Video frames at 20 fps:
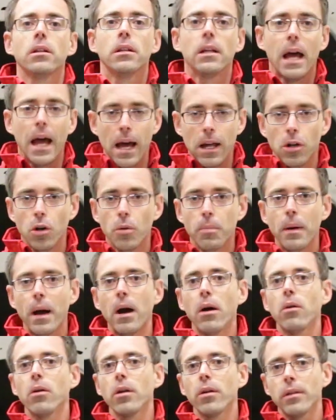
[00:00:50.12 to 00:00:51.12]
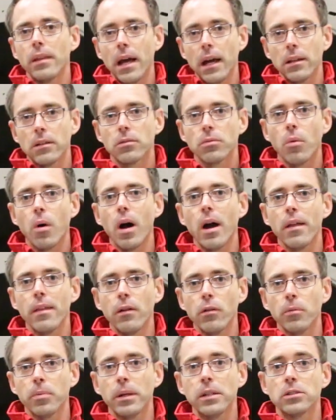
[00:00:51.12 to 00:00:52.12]
had no power. That's why they
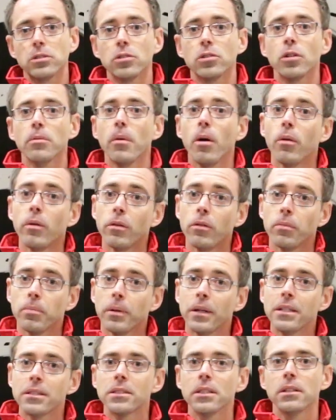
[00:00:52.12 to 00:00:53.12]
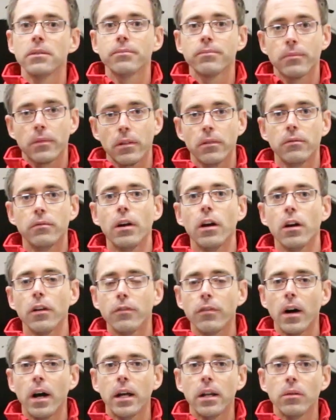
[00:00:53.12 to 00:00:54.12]
replaced the turbo. We replaced it,
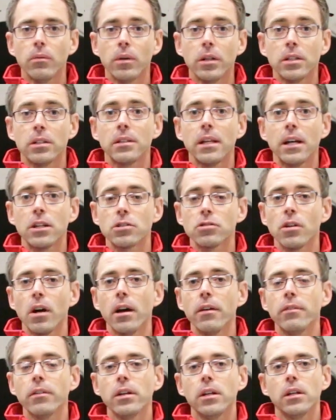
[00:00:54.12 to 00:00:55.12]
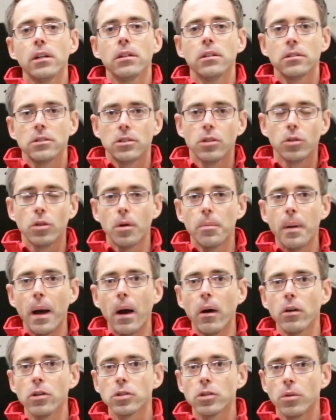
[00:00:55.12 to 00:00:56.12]
verified it, went to test drive, still no
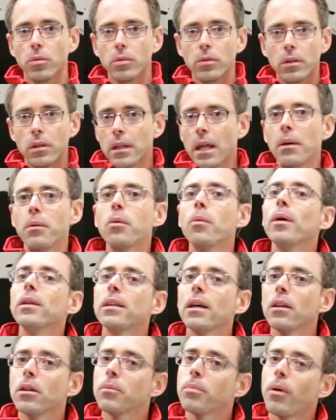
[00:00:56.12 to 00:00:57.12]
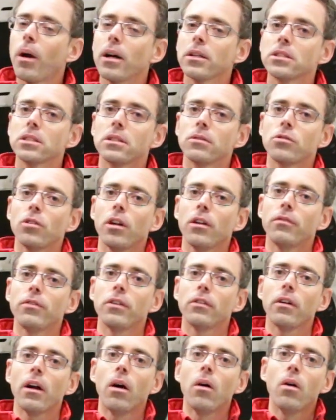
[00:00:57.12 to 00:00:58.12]
power. So then we went down the process of trying to
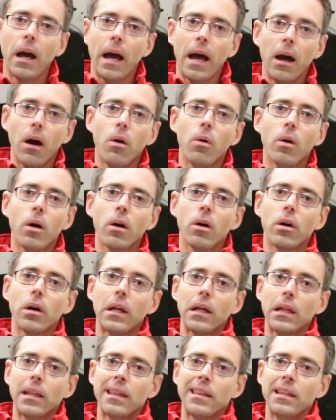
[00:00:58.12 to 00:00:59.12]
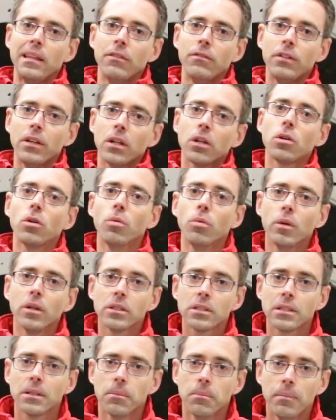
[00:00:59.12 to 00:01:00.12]
figure out how the vehicle
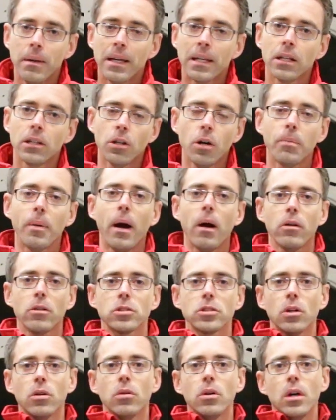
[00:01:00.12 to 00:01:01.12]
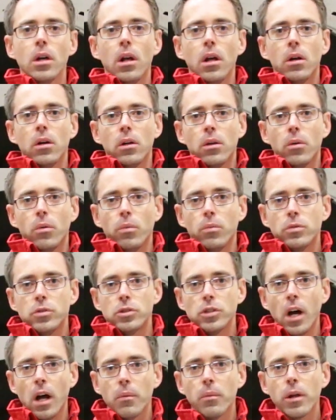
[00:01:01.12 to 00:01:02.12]
was making no power. So
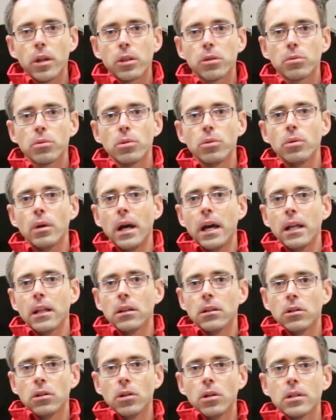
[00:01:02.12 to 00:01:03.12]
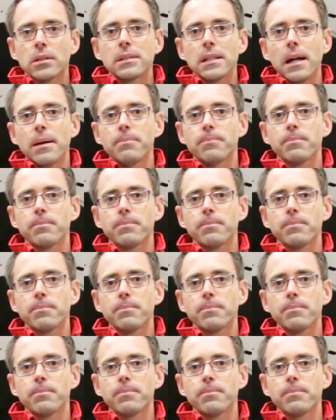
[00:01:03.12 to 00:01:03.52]
John went through and looked